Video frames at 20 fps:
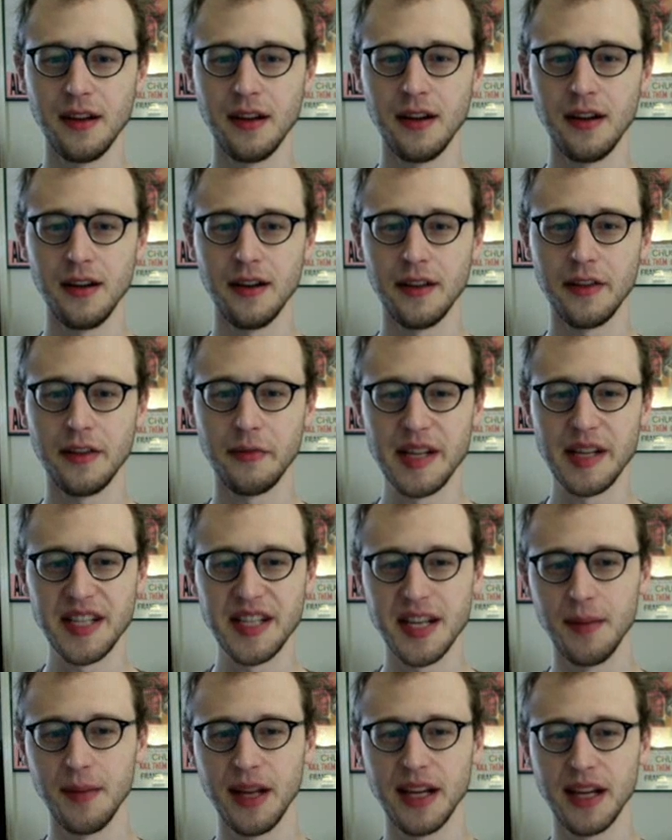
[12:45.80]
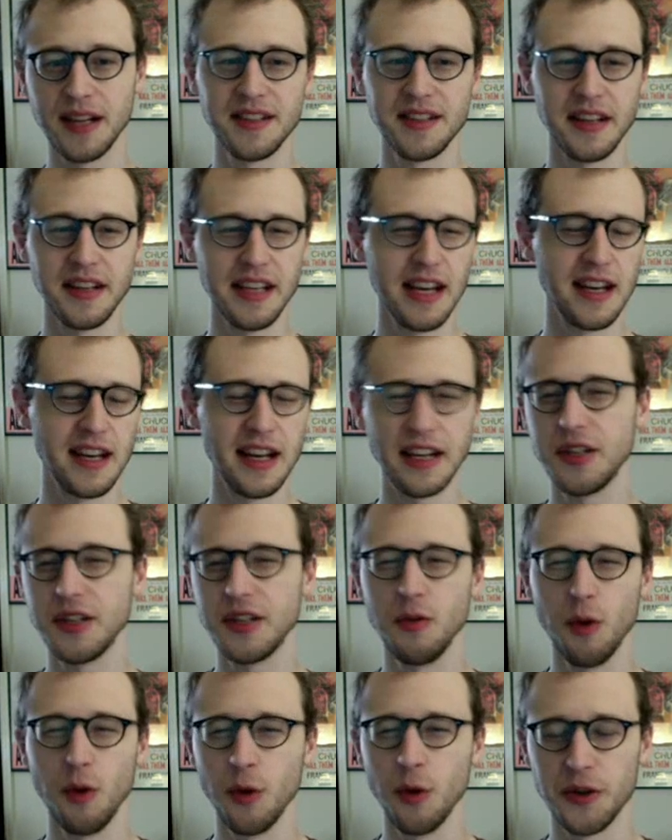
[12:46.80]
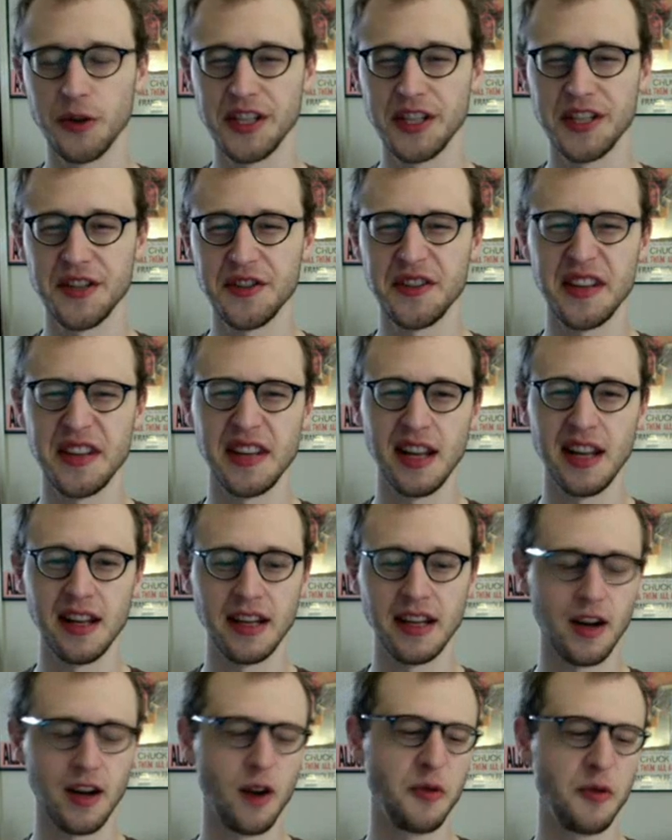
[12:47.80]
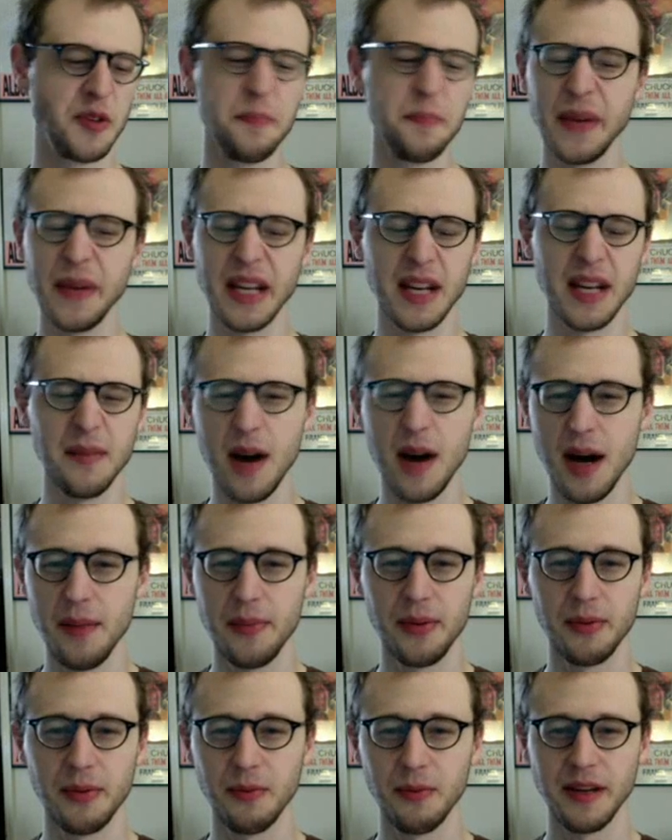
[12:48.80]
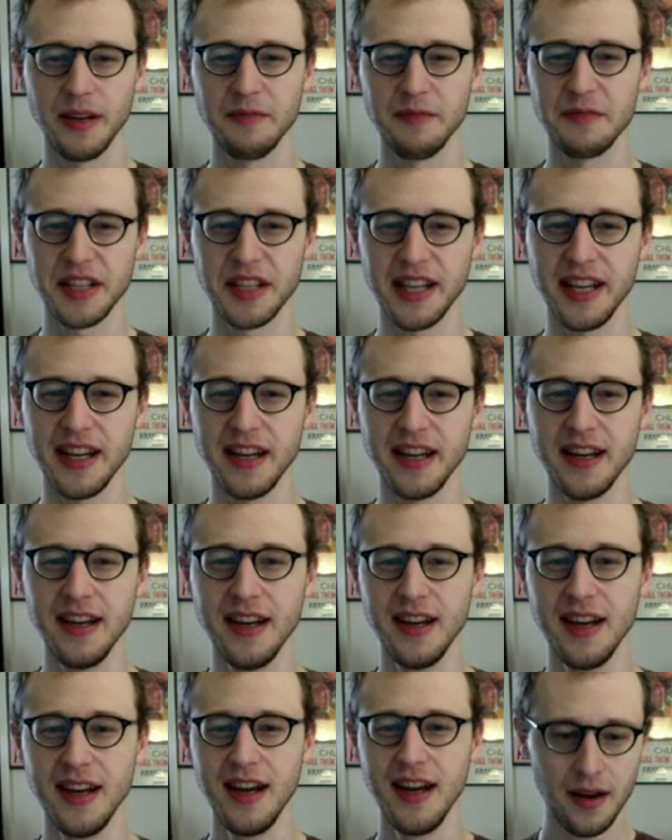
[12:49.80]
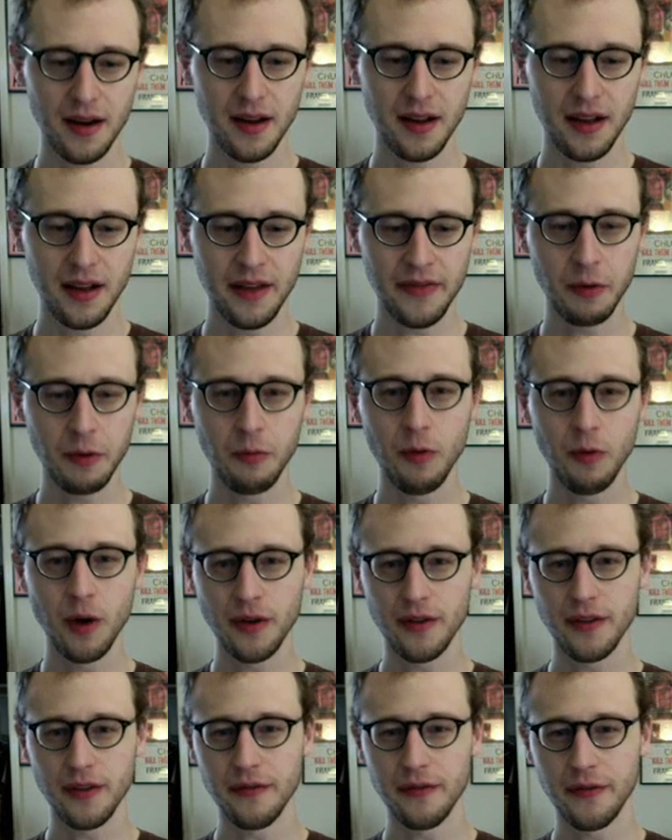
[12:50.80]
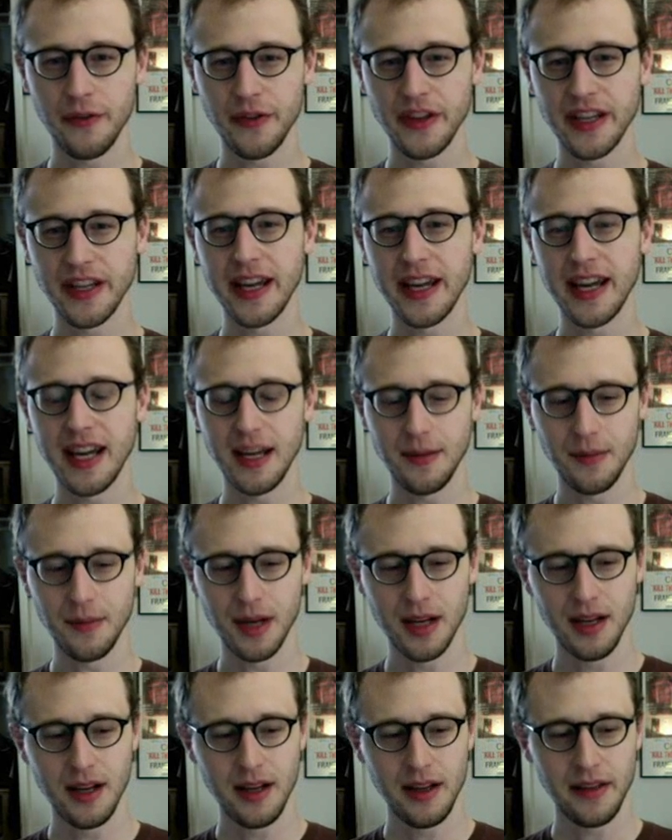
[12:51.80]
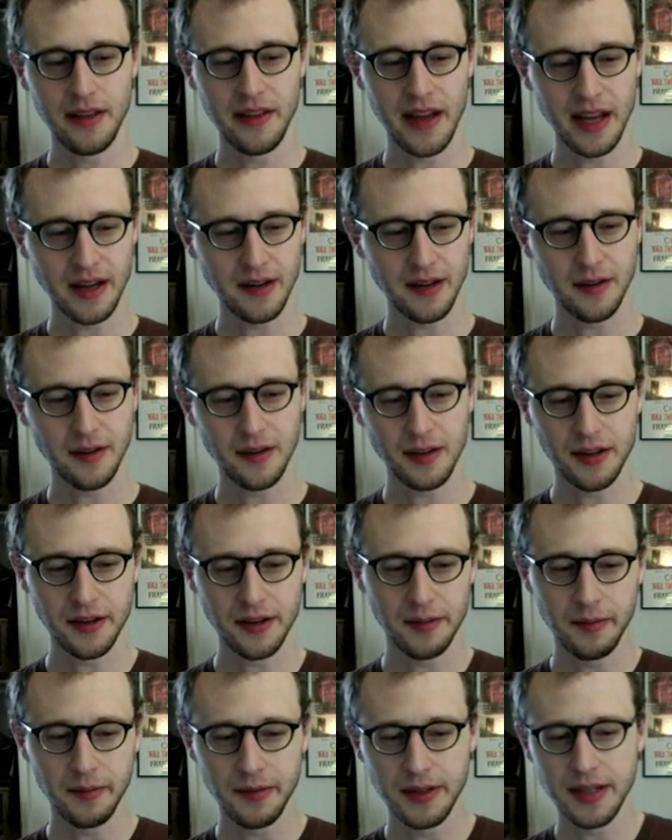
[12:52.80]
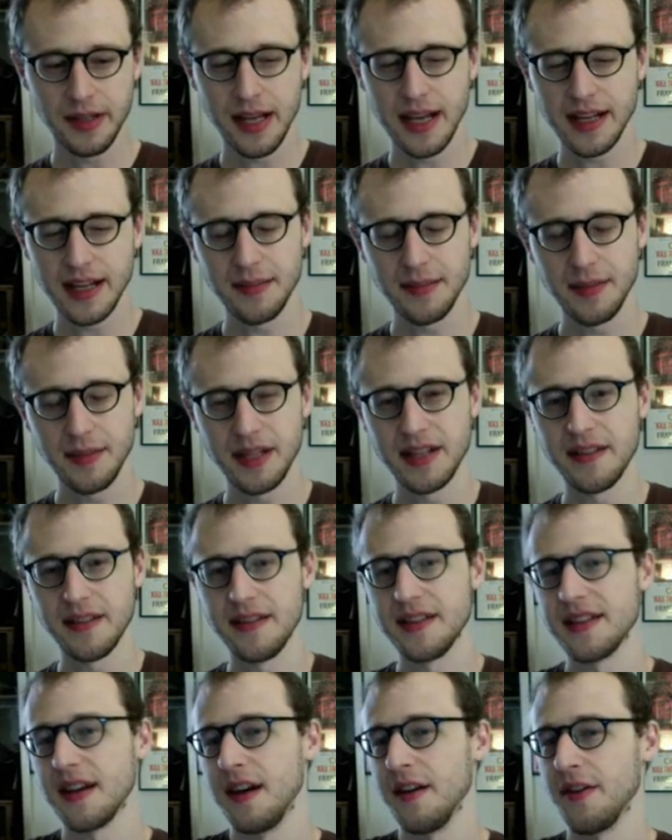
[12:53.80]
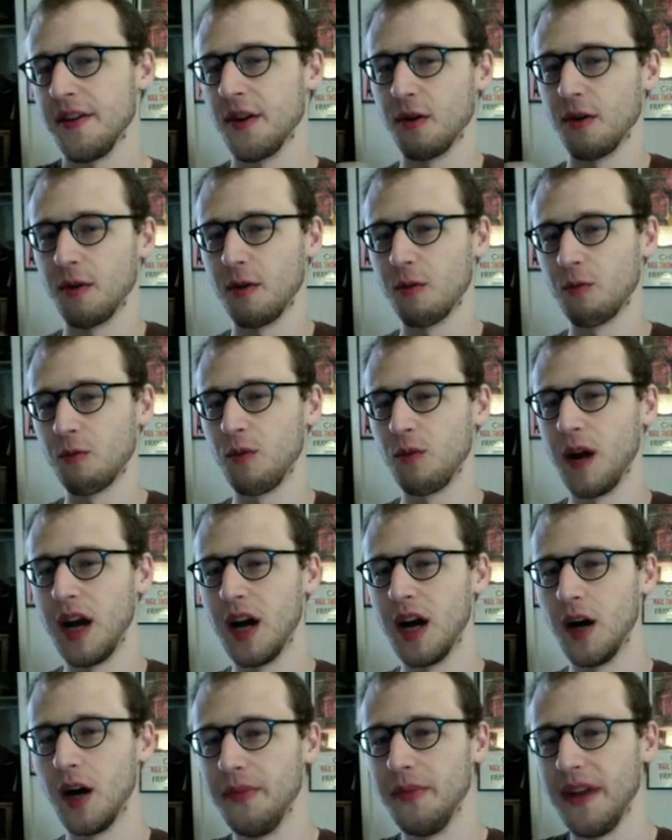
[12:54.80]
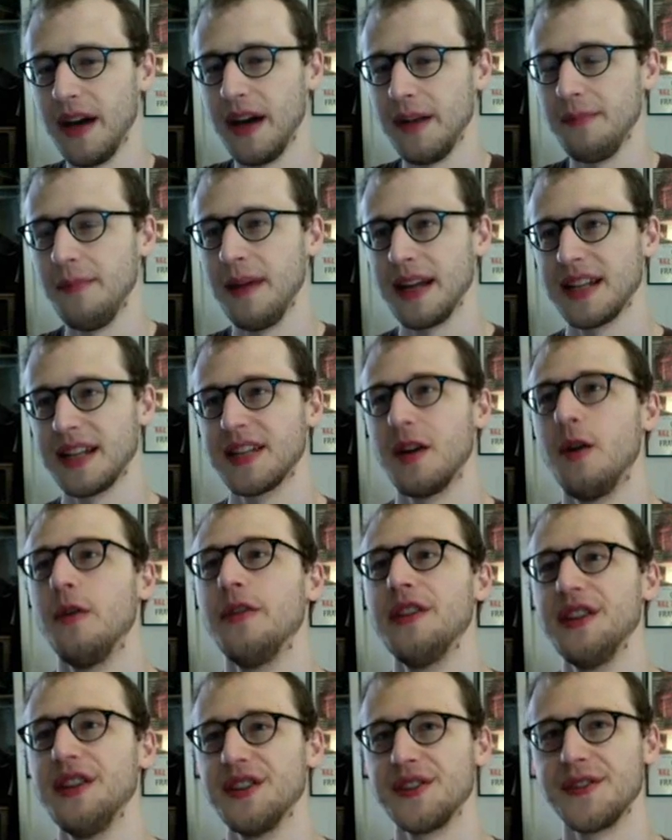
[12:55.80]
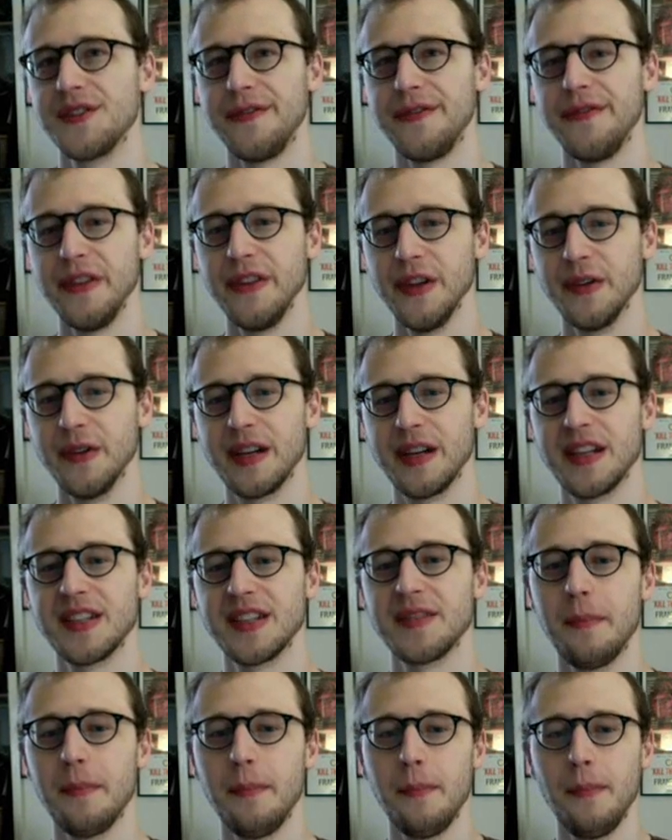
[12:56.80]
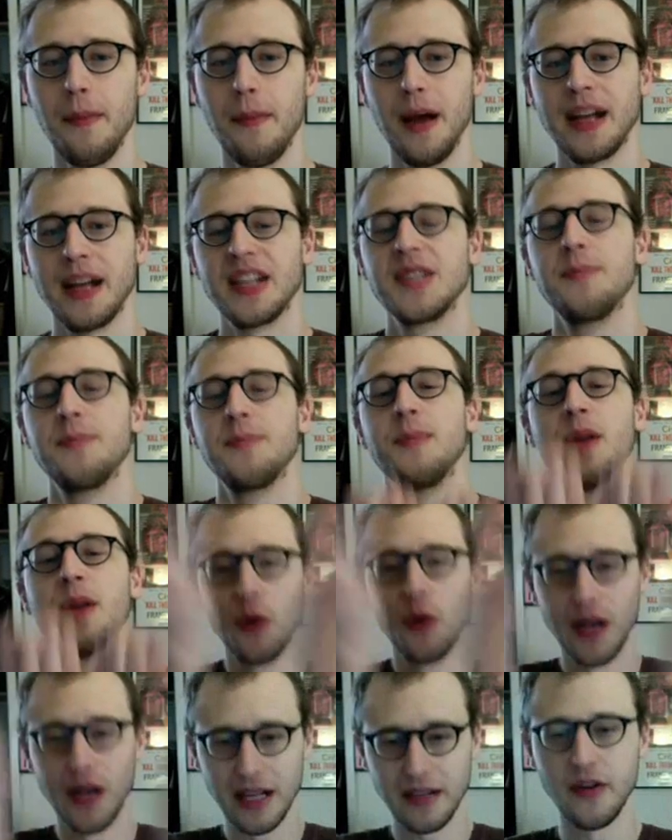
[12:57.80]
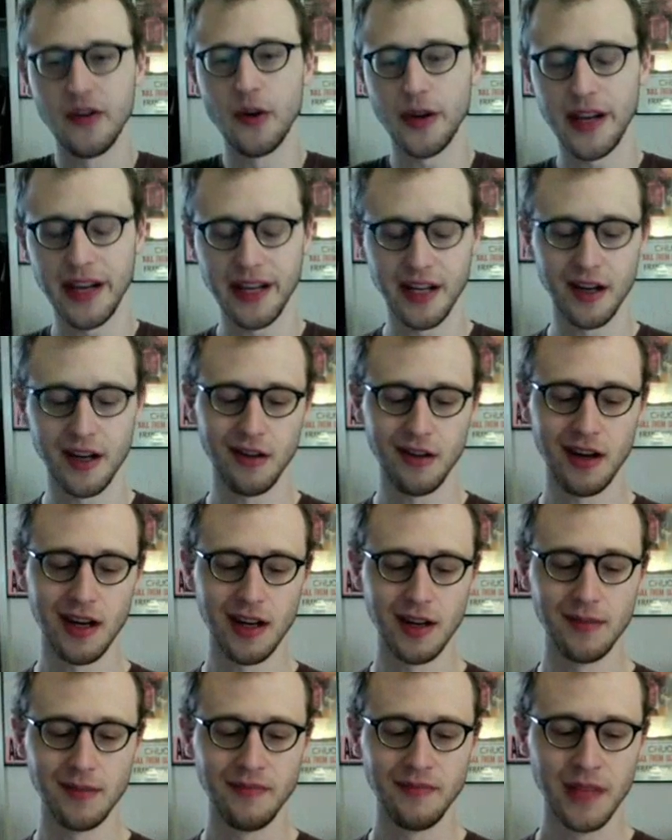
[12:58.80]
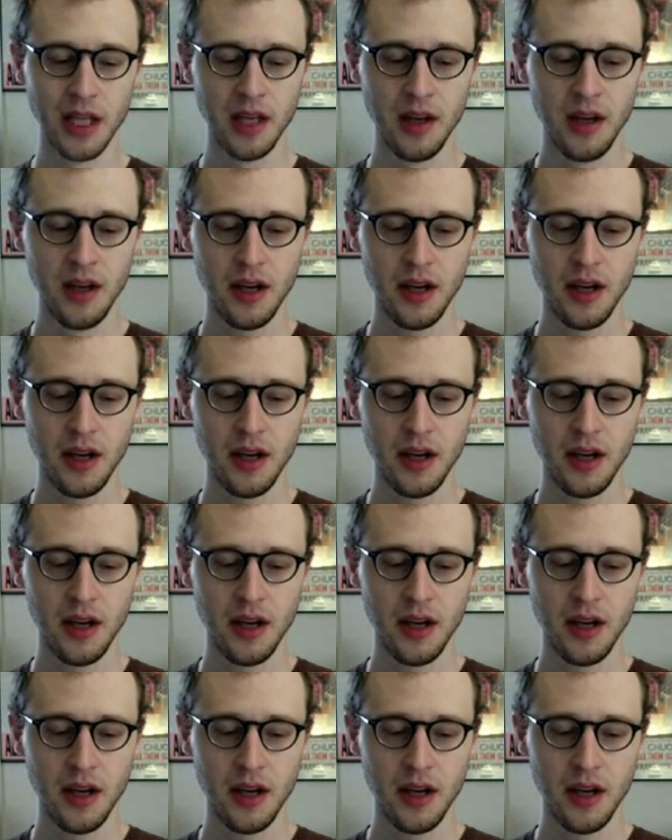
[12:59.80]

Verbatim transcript: uh, three siblings, and he had like two older sisters that like always beat him up when he was a kid. If it weren't for the game that takes them into this other realm that makes all these feelings explode like a volcano. Um,